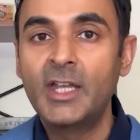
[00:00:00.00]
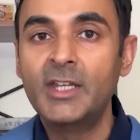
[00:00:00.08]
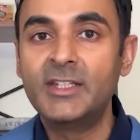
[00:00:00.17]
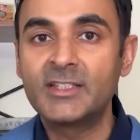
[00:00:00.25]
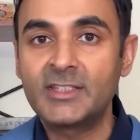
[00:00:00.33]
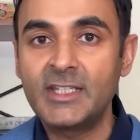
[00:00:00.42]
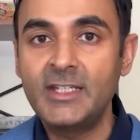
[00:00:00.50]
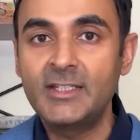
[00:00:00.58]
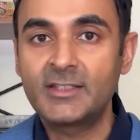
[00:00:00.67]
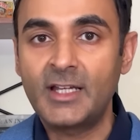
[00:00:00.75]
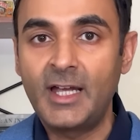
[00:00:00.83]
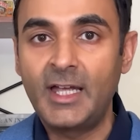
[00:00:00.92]
of
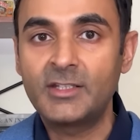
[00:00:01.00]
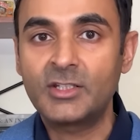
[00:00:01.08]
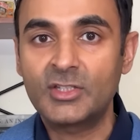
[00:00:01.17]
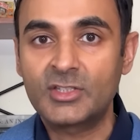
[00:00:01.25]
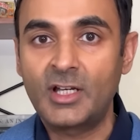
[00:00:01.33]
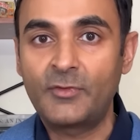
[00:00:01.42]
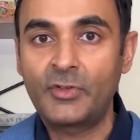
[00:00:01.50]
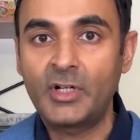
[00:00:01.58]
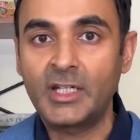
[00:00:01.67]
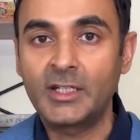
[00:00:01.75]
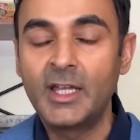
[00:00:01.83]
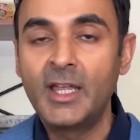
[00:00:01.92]
disease and
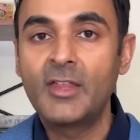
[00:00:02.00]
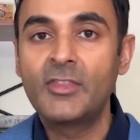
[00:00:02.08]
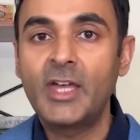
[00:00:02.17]
suffering.